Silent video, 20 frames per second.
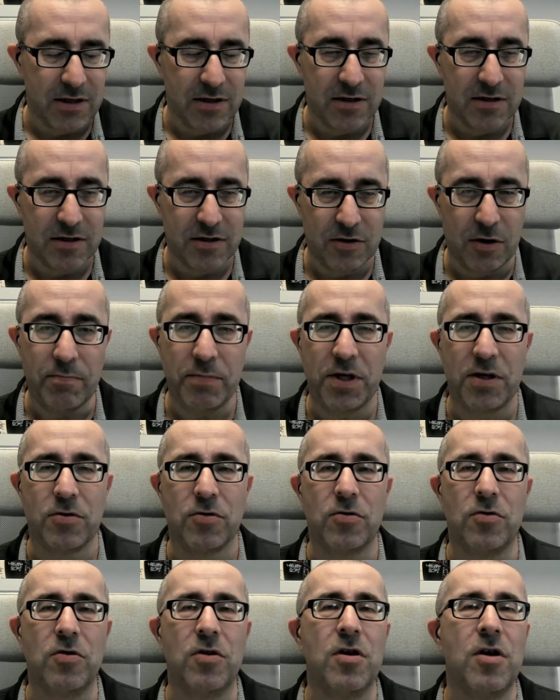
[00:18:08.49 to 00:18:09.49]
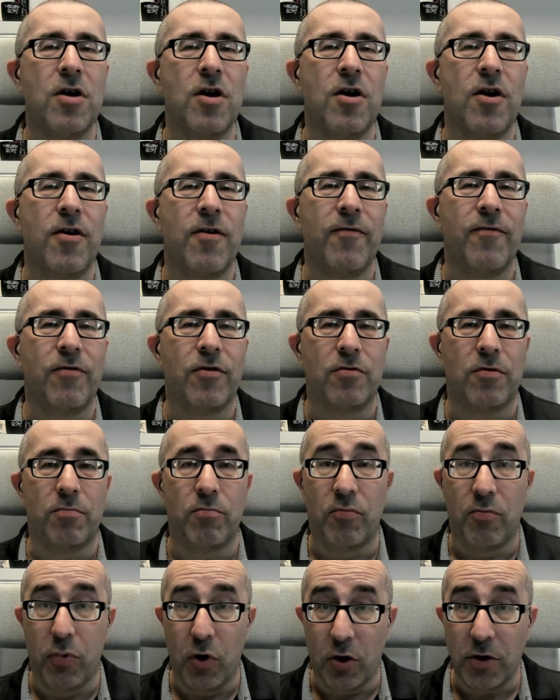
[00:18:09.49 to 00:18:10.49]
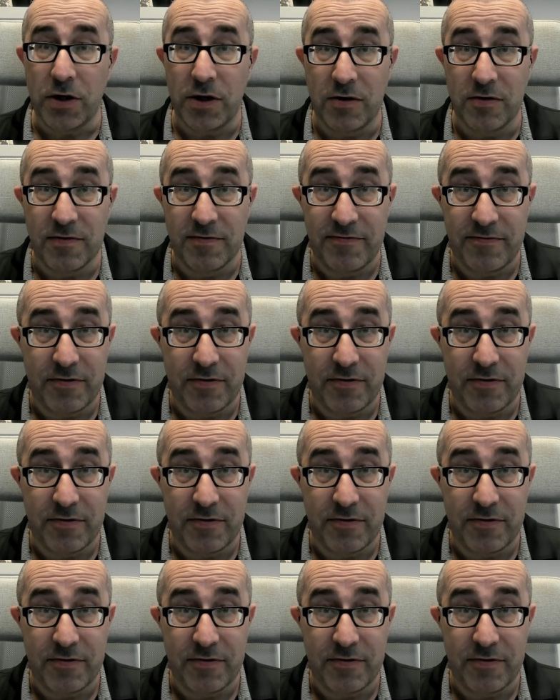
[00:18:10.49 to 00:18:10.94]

stop you or block you